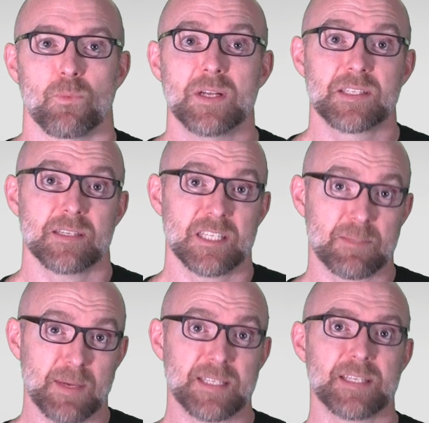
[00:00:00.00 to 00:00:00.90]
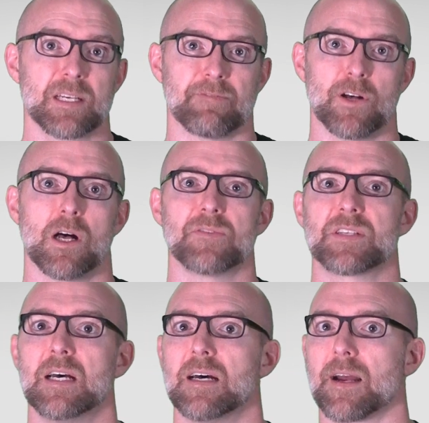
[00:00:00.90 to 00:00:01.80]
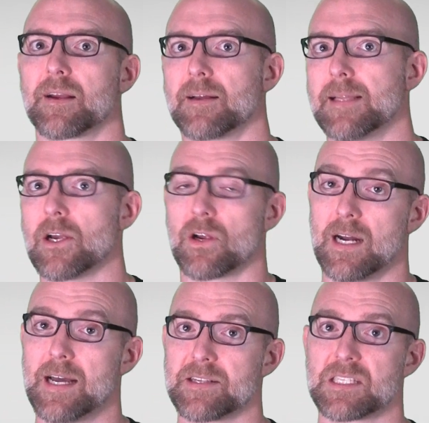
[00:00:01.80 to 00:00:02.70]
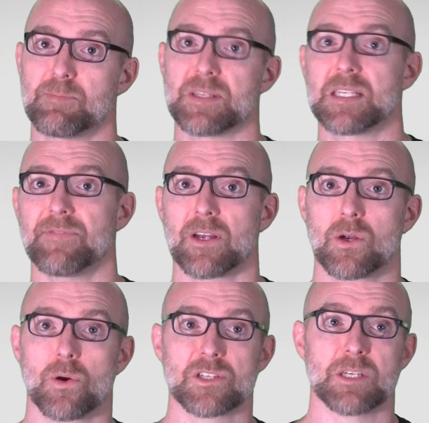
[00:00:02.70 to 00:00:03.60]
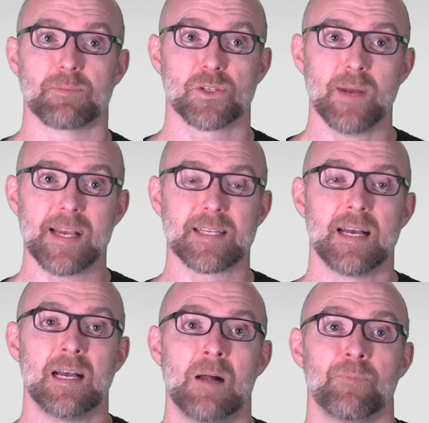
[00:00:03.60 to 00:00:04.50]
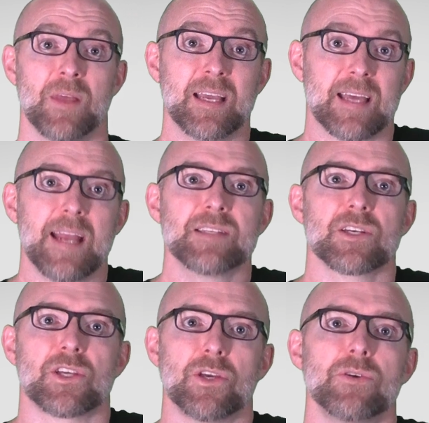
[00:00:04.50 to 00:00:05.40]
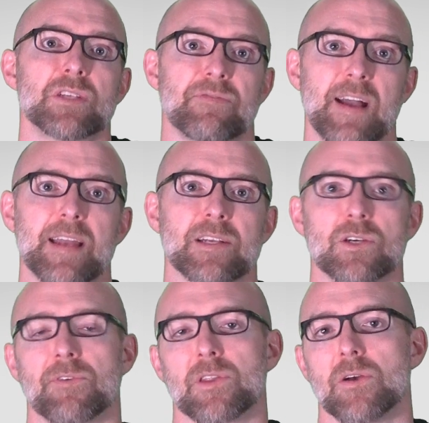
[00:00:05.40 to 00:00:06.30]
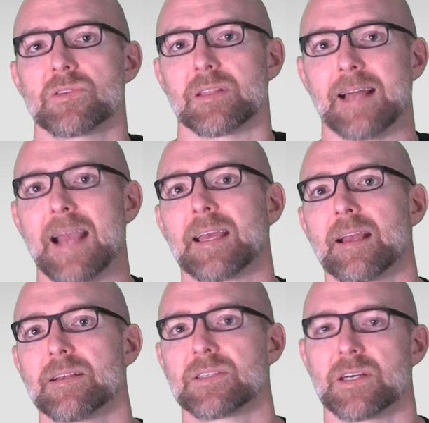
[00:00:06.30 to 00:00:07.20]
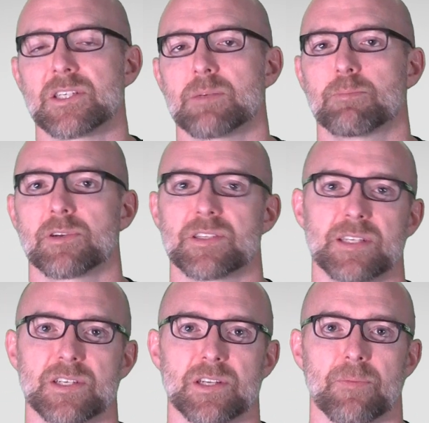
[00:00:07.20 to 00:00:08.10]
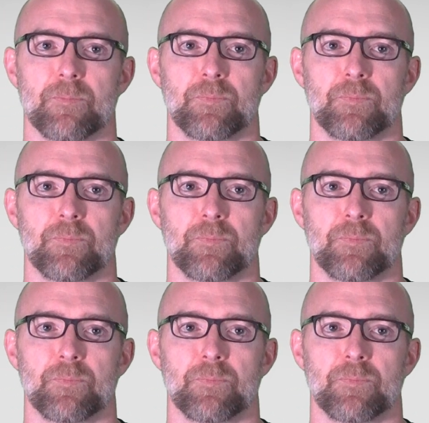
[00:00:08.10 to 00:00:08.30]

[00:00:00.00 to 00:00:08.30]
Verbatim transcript: Once a species evolves a clear-cut specific courtship trait, it gains a huge advantage over those lacking such precision.